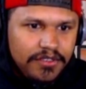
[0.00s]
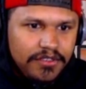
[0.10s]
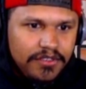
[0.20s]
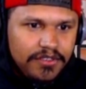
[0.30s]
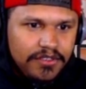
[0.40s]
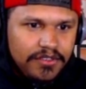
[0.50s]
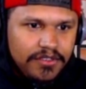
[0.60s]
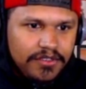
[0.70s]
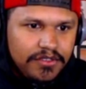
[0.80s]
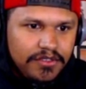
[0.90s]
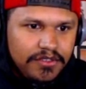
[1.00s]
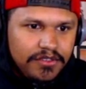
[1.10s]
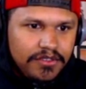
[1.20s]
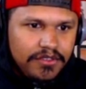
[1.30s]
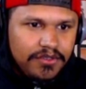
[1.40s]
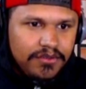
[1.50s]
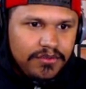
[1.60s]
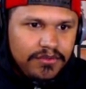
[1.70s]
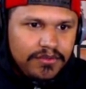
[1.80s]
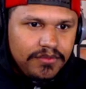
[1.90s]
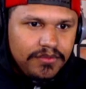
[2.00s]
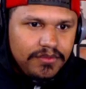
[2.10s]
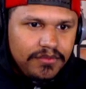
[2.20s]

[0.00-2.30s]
No one is speaking in this clip.